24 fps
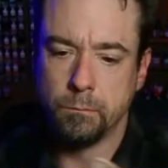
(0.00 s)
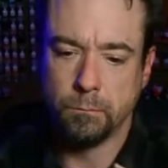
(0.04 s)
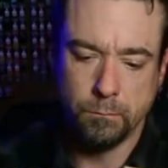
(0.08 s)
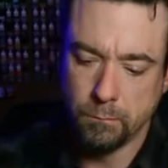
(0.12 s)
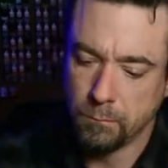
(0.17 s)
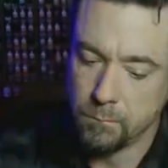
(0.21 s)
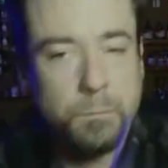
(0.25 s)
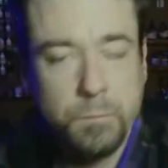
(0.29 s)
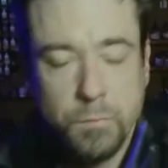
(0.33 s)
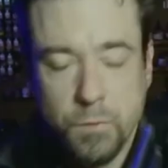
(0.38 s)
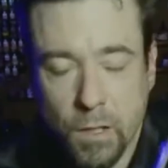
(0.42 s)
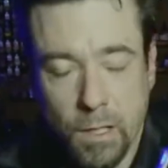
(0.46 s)
I'm
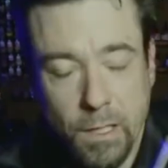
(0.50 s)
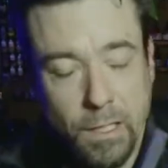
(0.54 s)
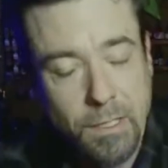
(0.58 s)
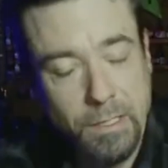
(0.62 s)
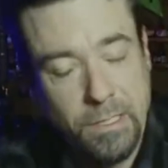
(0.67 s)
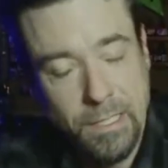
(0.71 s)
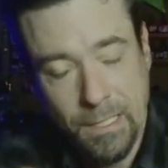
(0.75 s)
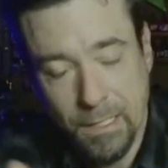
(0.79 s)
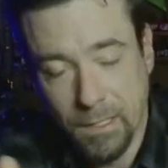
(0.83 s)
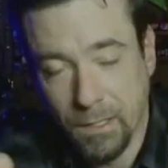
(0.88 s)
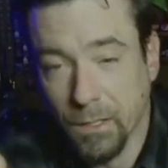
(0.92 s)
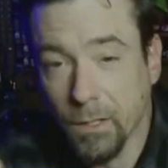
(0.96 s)
trying to take a
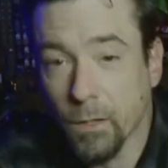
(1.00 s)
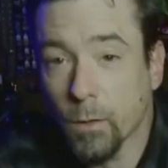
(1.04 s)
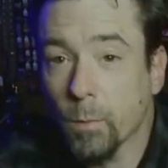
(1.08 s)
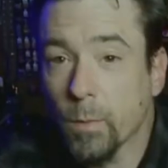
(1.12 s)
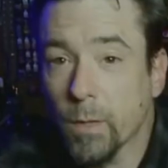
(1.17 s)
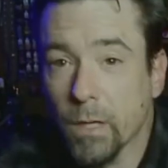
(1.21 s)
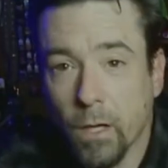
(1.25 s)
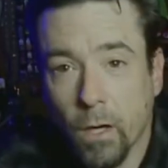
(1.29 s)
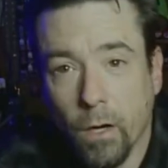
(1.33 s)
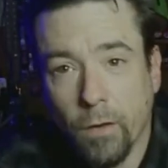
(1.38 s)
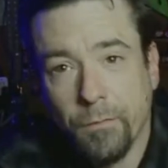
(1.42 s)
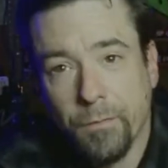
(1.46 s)
little bit
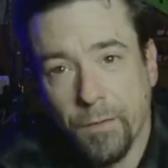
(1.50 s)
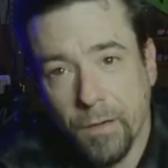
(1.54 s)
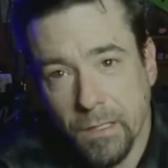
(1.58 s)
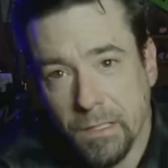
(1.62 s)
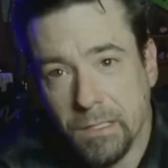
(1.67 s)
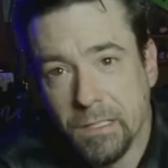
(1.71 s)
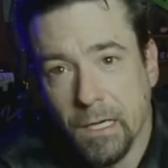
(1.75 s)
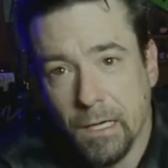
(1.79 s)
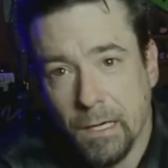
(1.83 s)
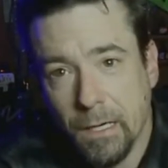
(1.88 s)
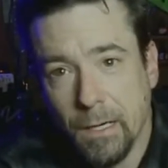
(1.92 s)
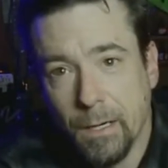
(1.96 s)
off at a
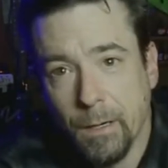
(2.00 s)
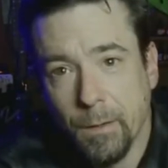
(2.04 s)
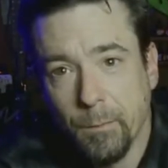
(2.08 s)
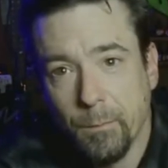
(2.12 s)
time.